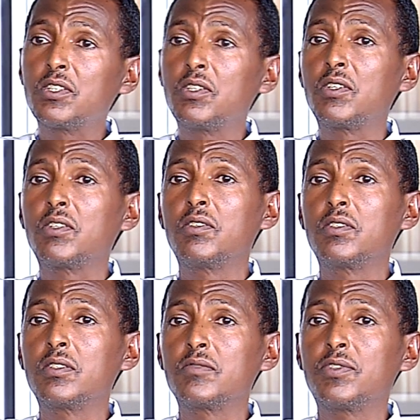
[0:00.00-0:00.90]

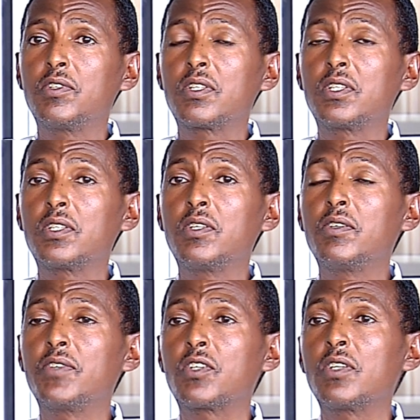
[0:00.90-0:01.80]
for the
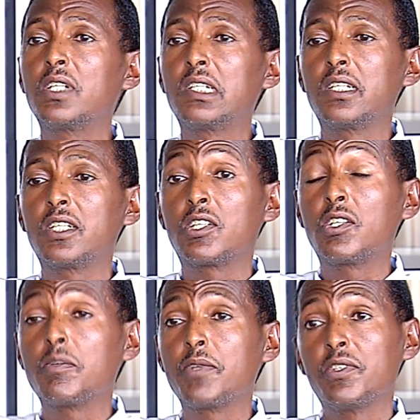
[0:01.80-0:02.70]
overall
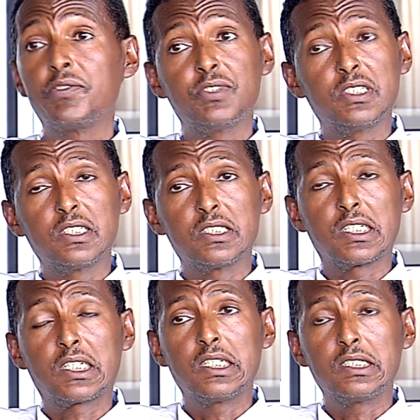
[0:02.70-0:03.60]
economy of the
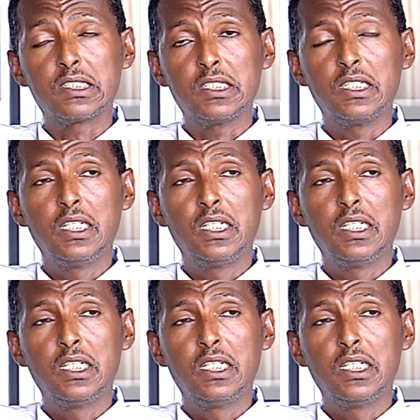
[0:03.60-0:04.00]
country.